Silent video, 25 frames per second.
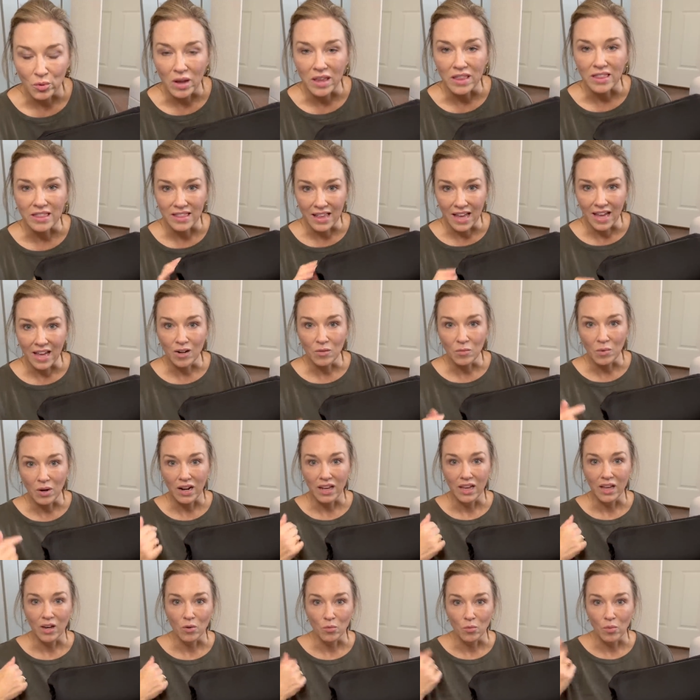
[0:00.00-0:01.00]
And then when I
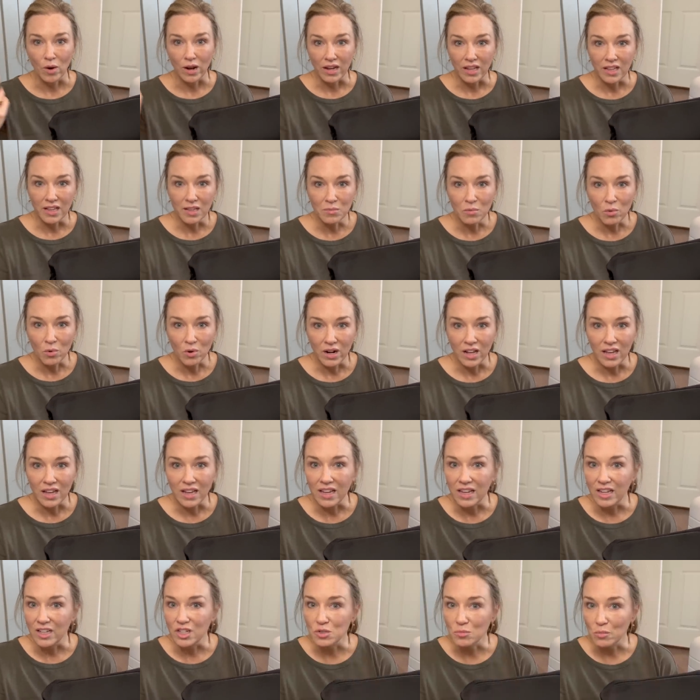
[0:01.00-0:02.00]
get ready in the morning,
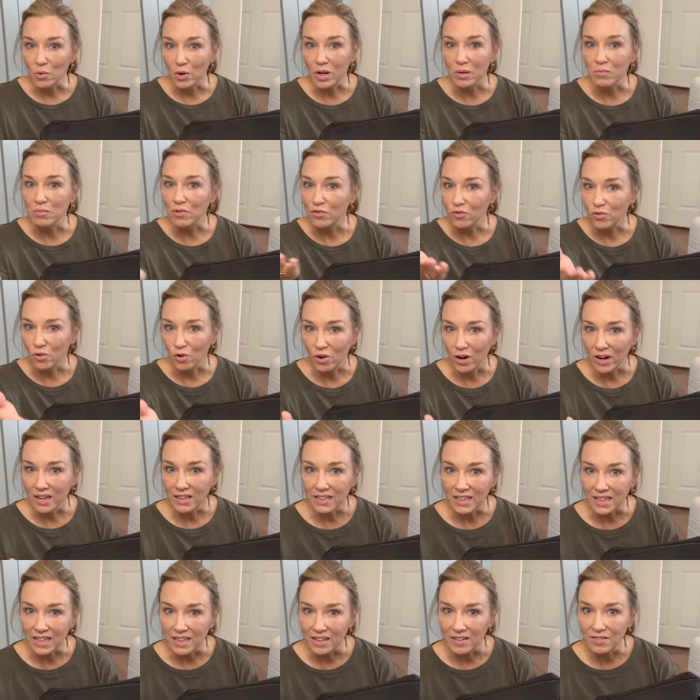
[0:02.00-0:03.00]
each morning before I
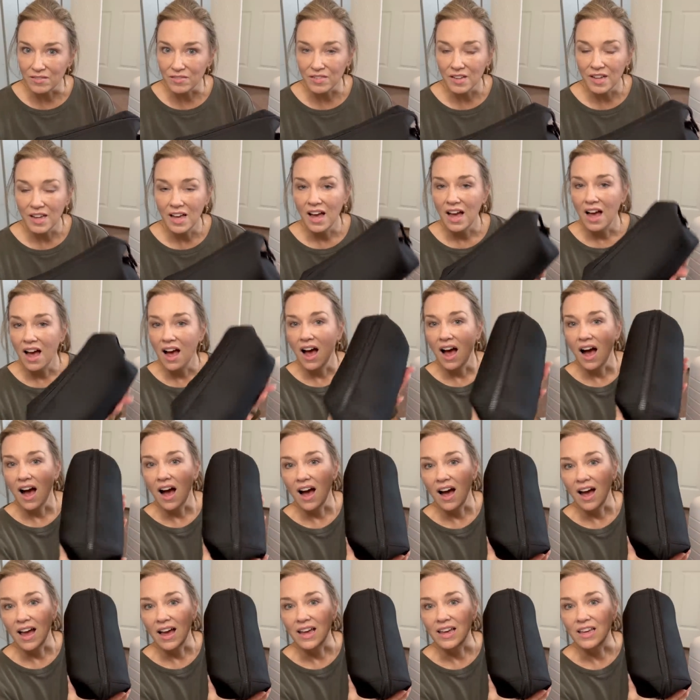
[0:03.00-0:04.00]
leave,
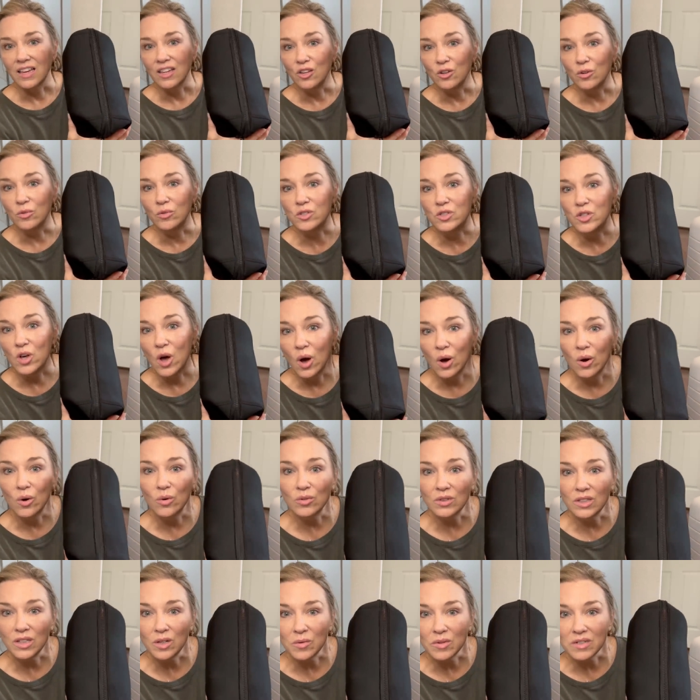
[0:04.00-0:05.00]
I use
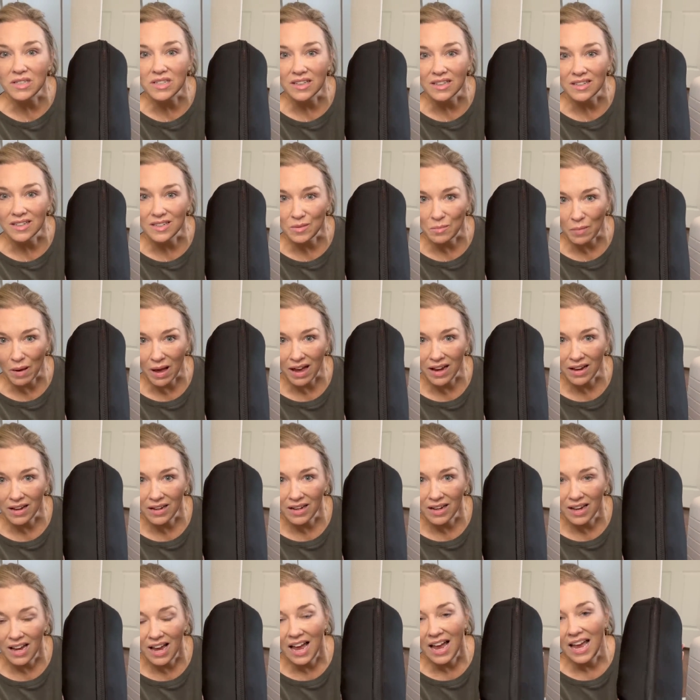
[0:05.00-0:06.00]
only what's in this bag.
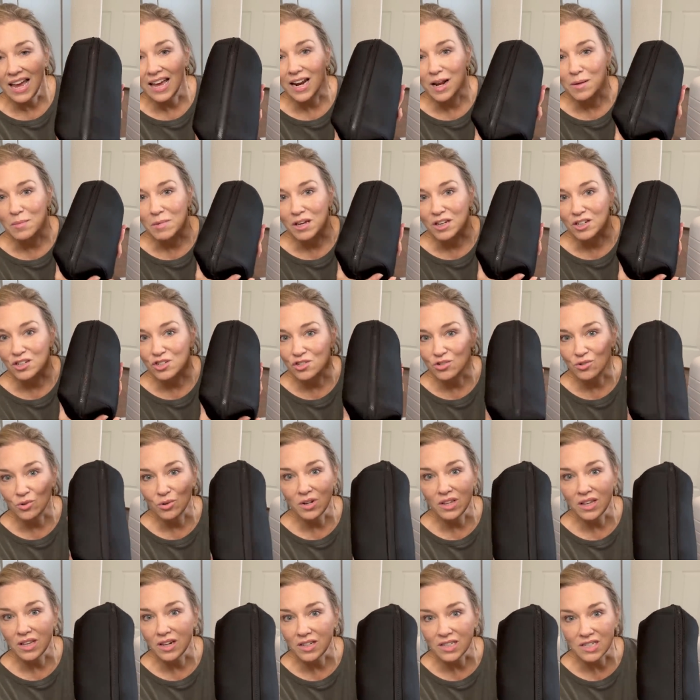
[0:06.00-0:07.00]
And I make
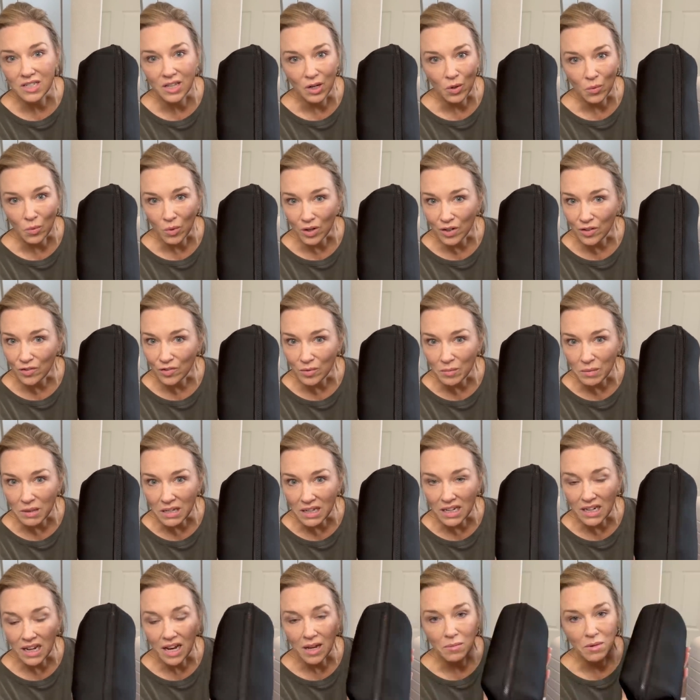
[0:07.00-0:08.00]
sure that it's gonna work for
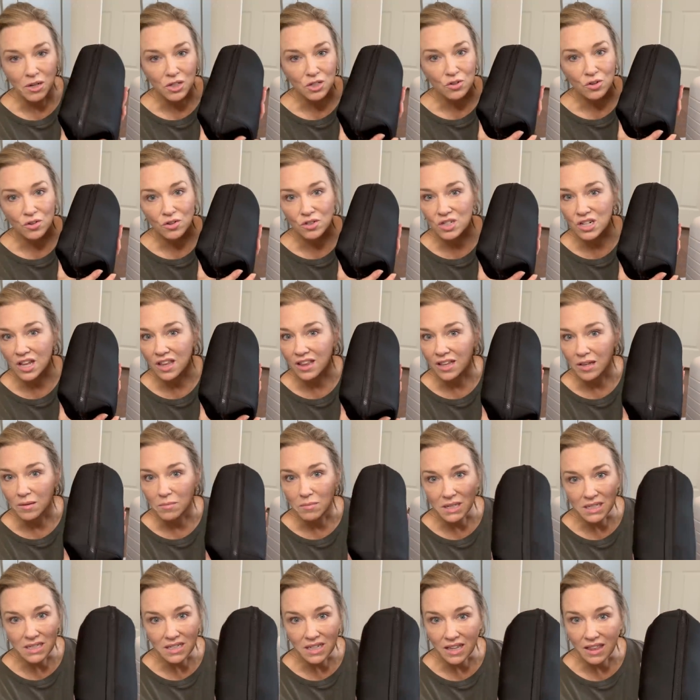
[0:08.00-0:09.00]
me. I make sure there's nothing
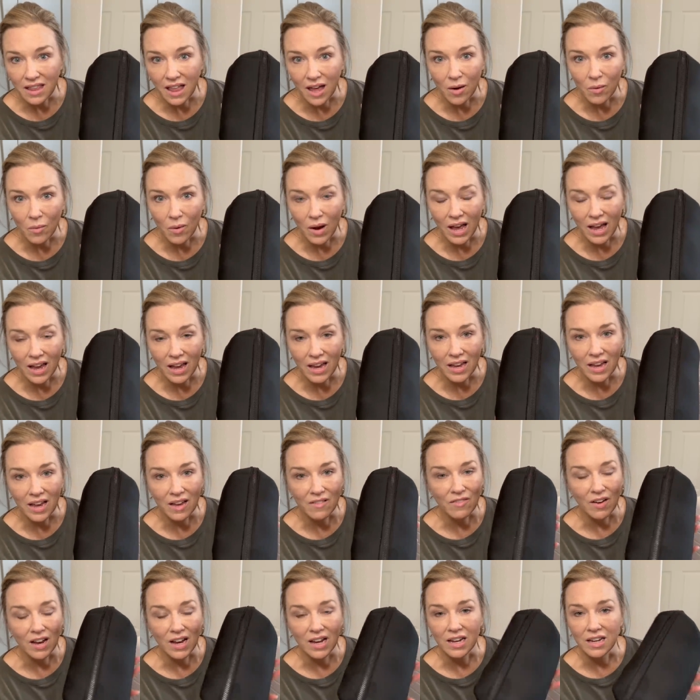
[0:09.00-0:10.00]
missing that way.
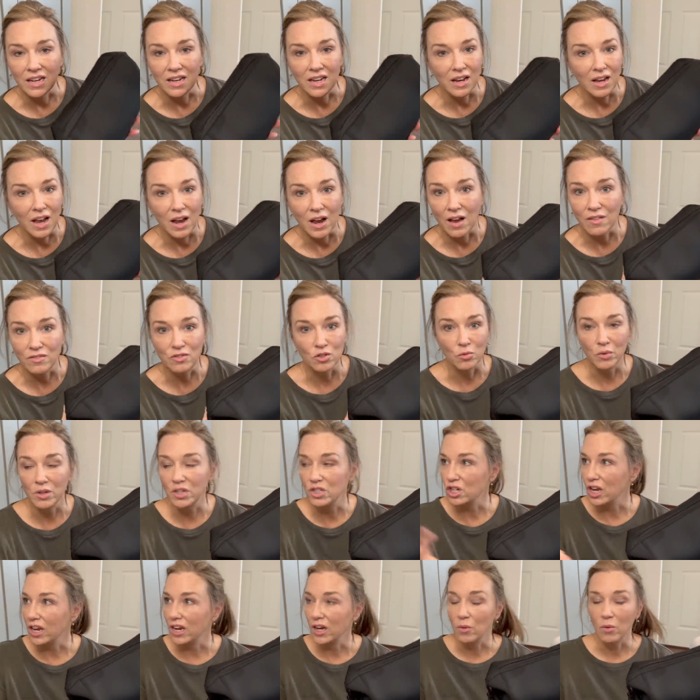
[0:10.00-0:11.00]
If I have to
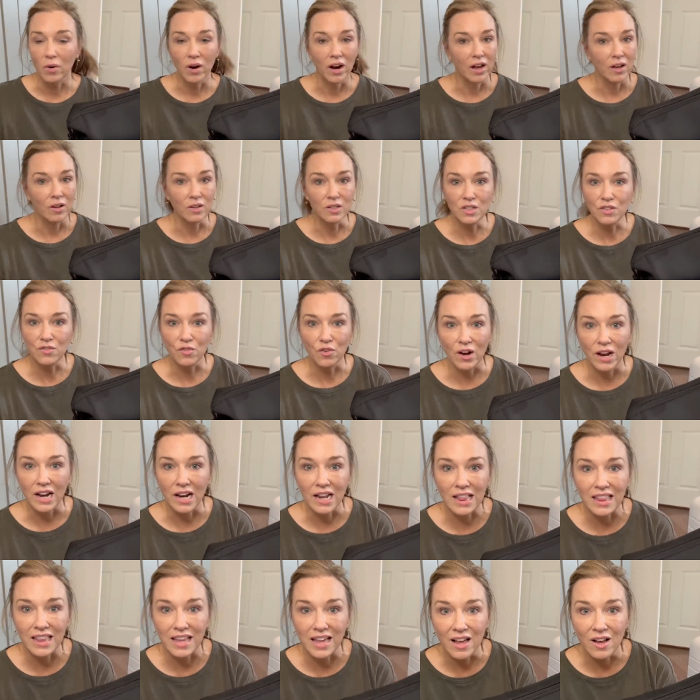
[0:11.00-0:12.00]
reach anywhere else for
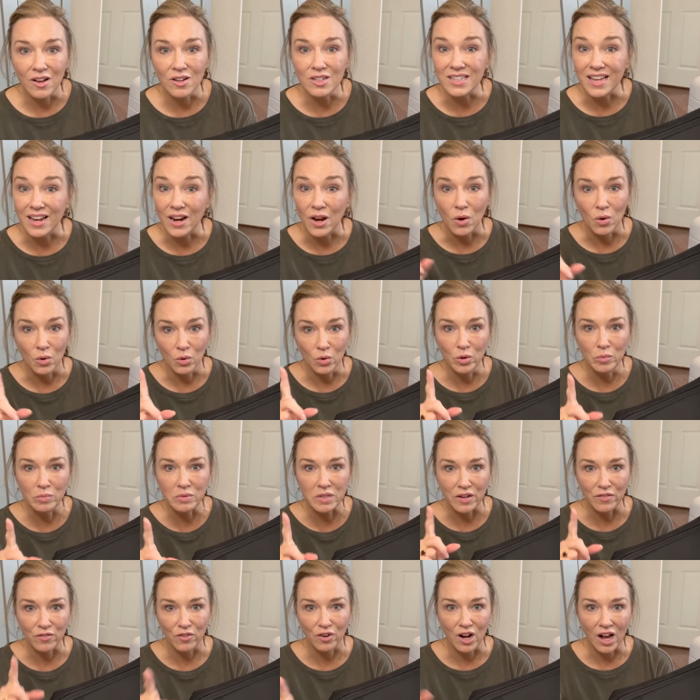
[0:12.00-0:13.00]
anything else, I know, oops,
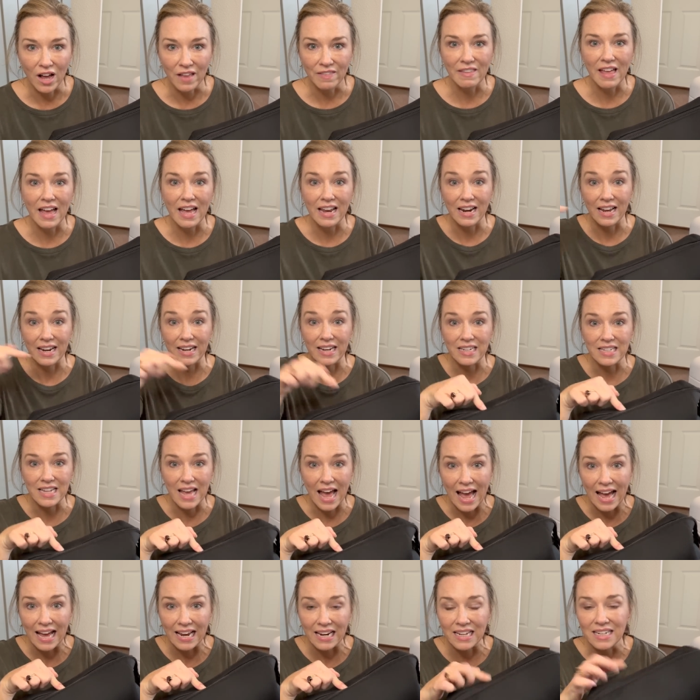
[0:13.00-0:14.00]
I forgot that and I need to
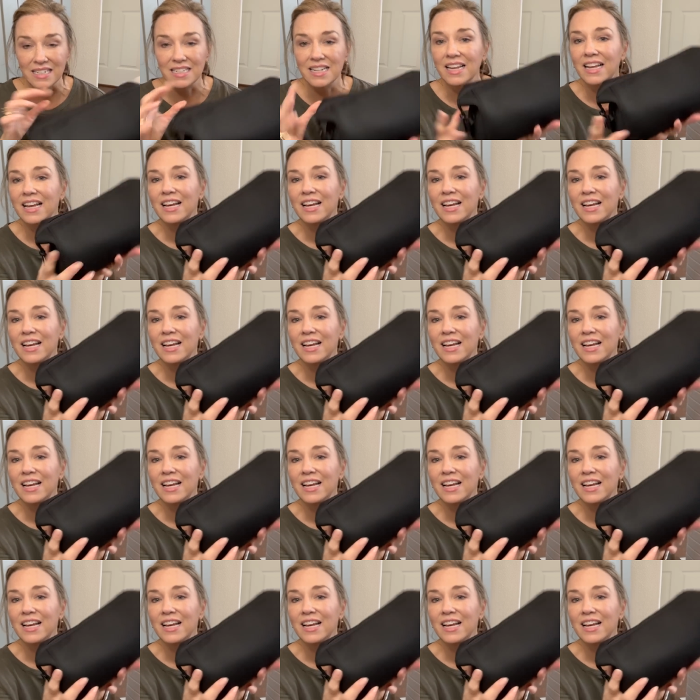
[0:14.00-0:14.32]
add it.